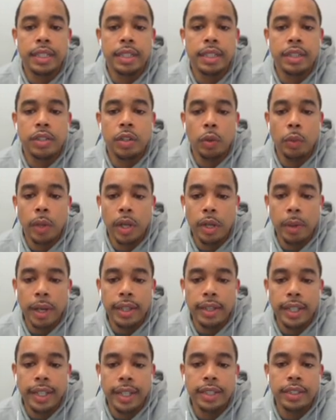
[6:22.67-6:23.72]
So what do I
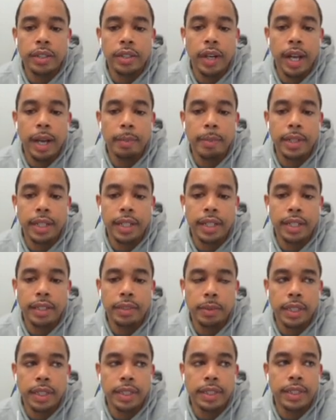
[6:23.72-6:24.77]
think is going to happen in this
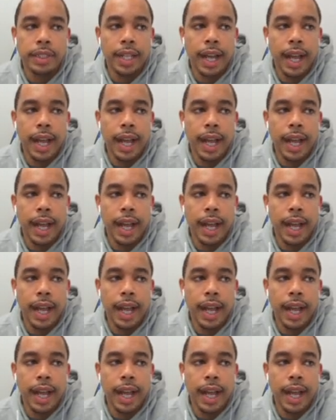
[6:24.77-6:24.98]
one?